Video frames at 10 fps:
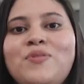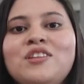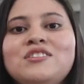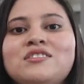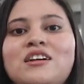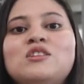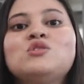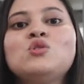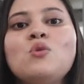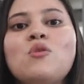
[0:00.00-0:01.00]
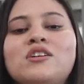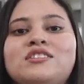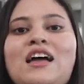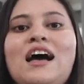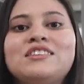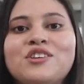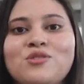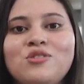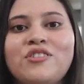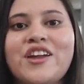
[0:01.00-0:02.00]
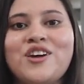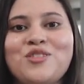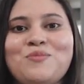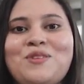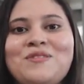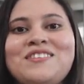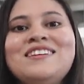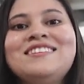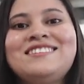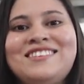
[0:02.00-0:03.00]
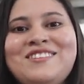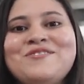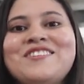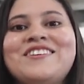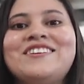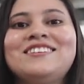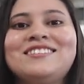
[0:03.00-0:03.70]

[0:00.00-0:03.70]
POLYSTAR towards a circular economy. See you there!